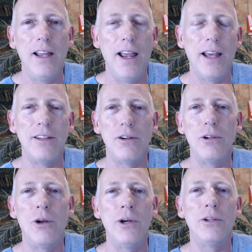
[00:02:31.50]
and their
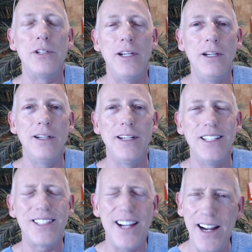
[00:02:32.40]
loyalty
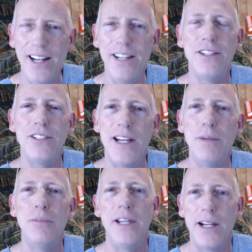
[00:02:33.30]
is kind of the
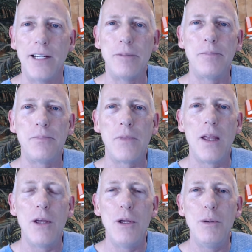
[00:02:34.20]
same thing.
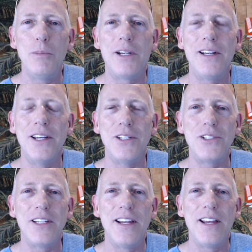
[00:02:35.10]

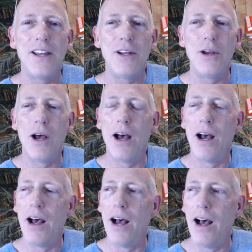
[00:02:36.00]
Because
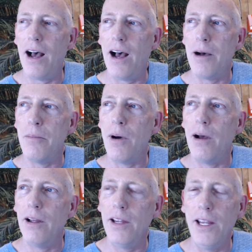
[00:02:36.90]

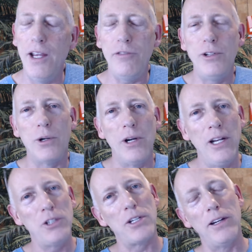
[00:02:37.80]
if you're
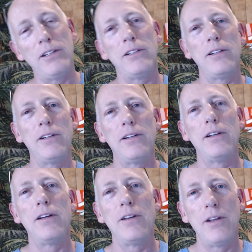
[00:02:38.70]
innocent,
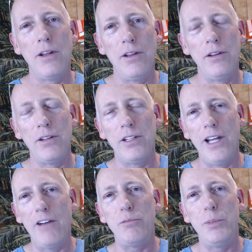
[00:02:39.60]
the
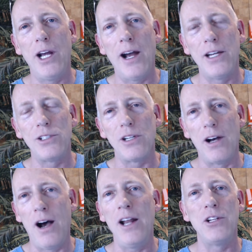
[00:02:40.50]
FBI's
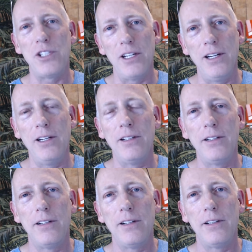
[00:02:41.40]
honesty
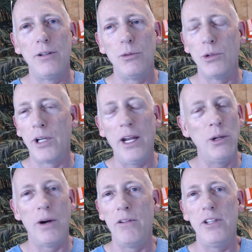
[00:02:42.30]
will get
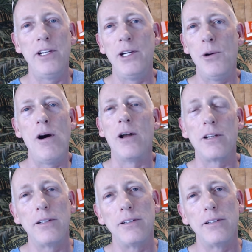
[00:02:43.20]
you everything you want.